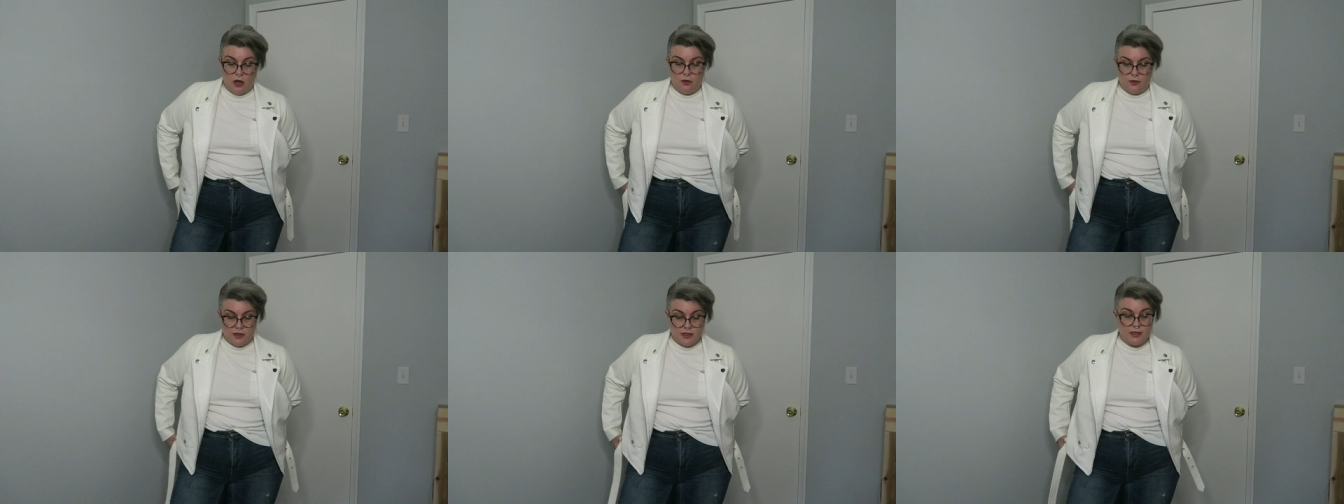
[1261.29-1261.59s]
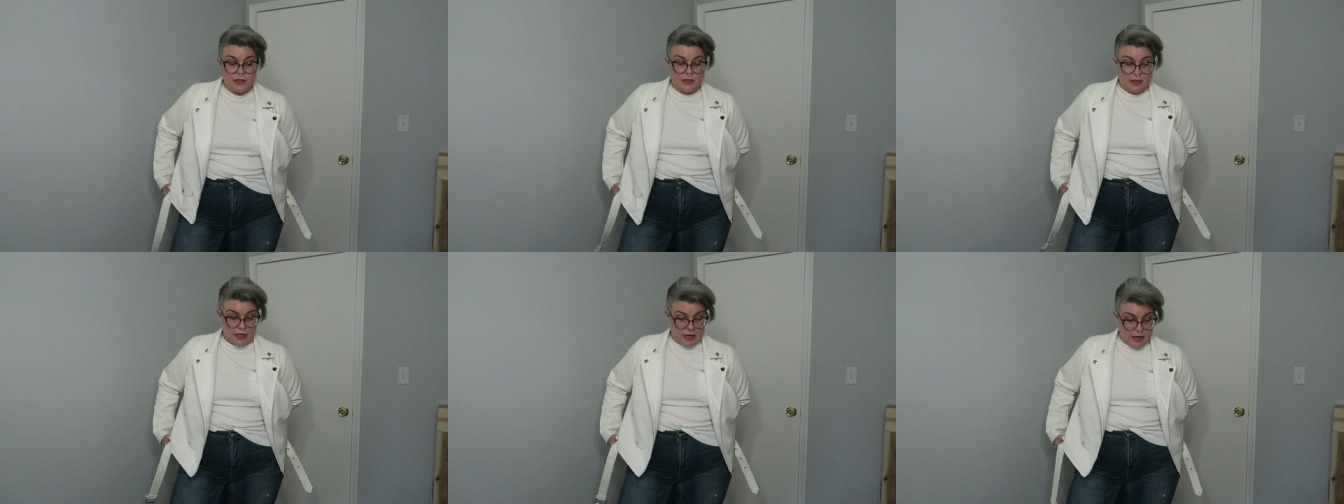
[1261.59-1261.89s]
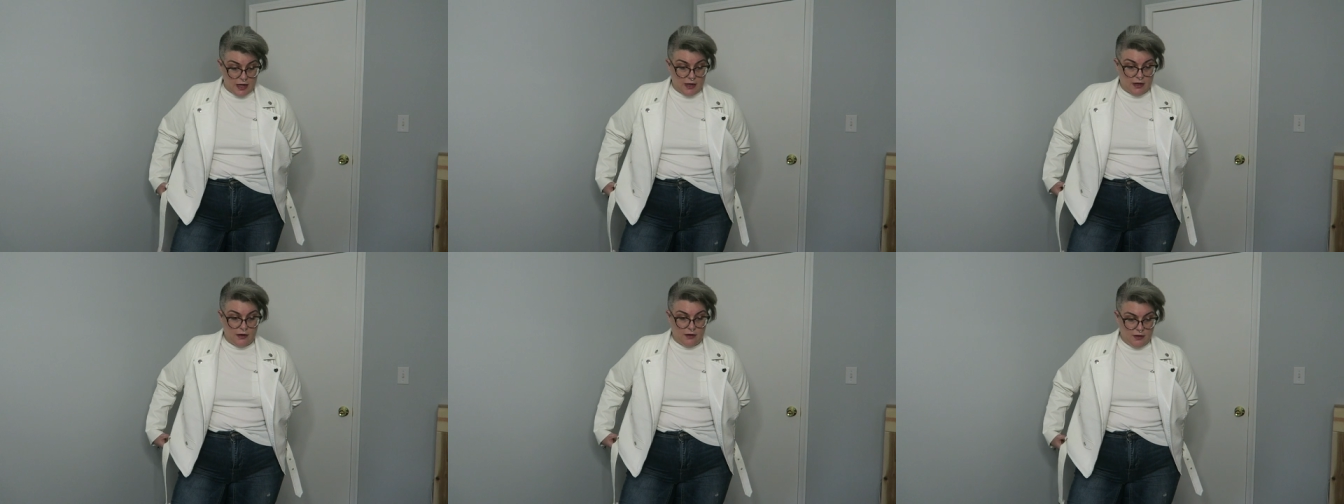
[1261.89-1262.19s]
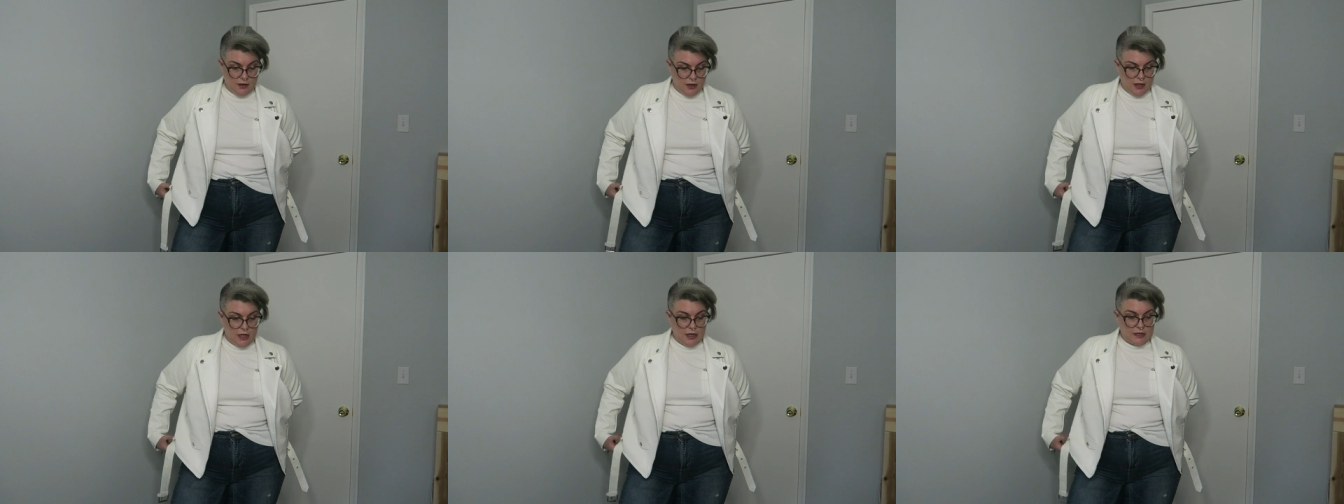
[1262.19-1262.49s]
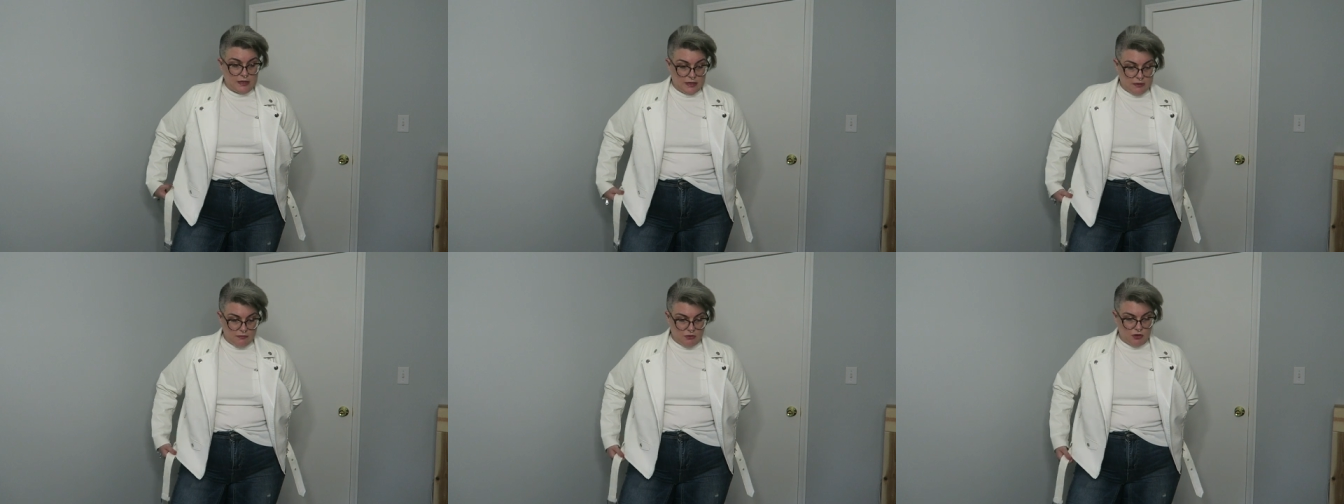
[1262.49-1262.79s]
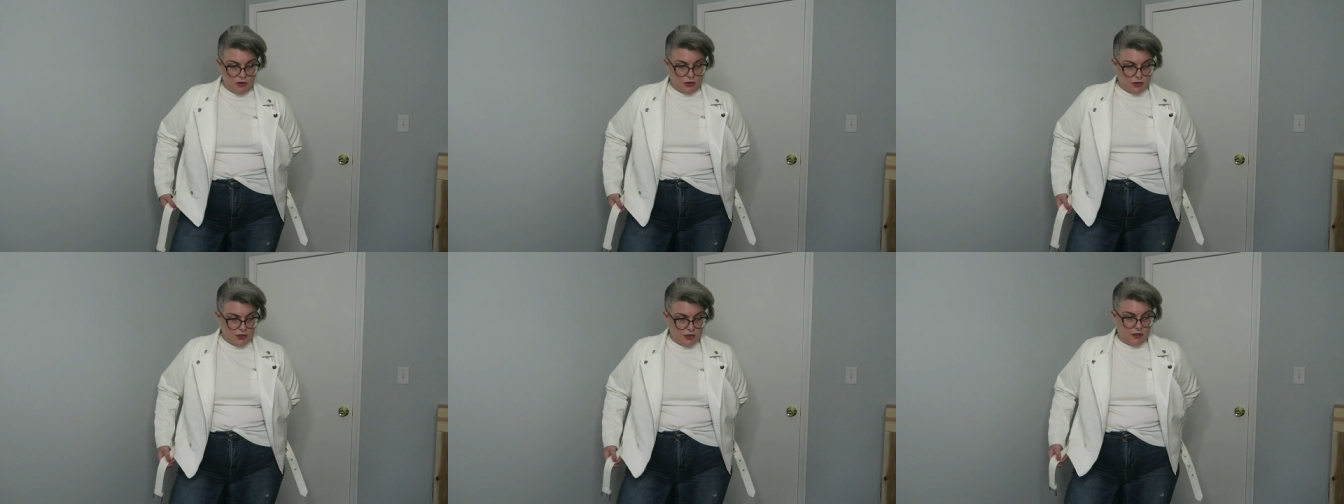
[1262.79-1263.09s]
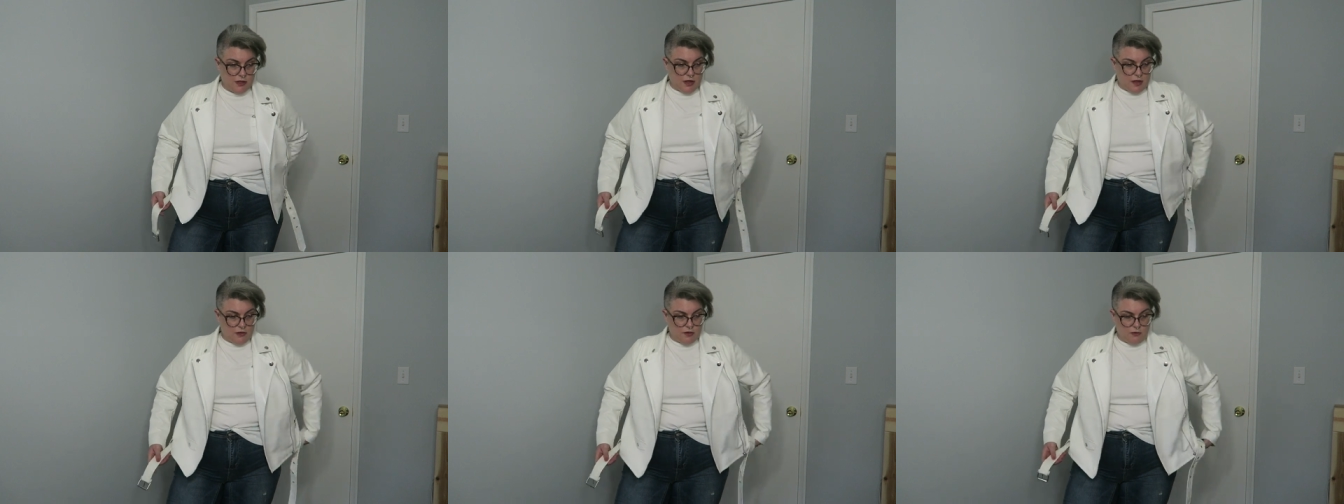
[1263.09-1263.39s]
No, this is, again, similar
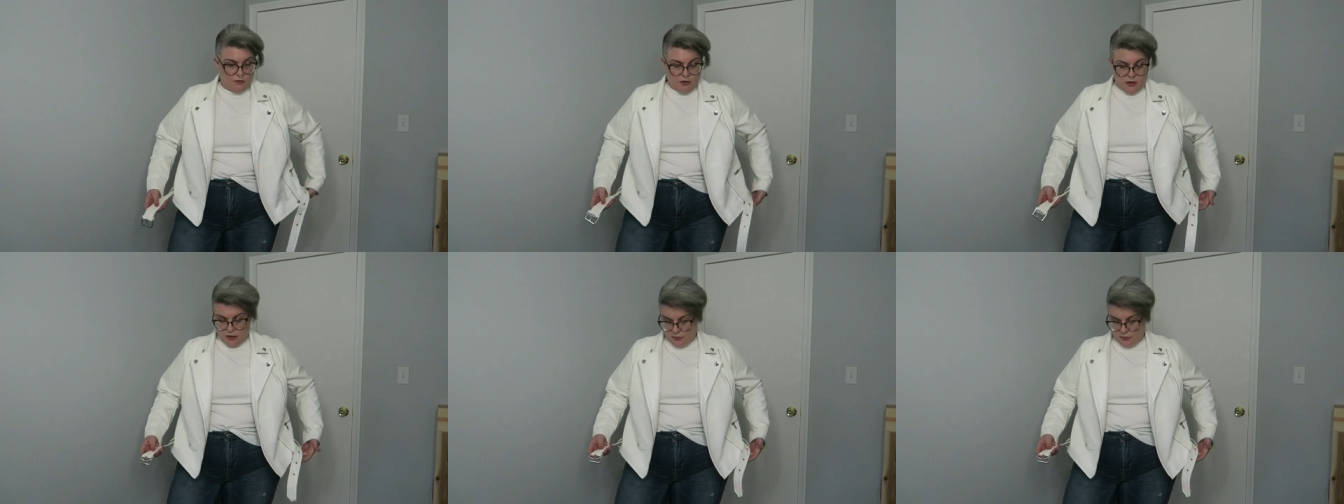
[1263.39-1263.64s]
to the other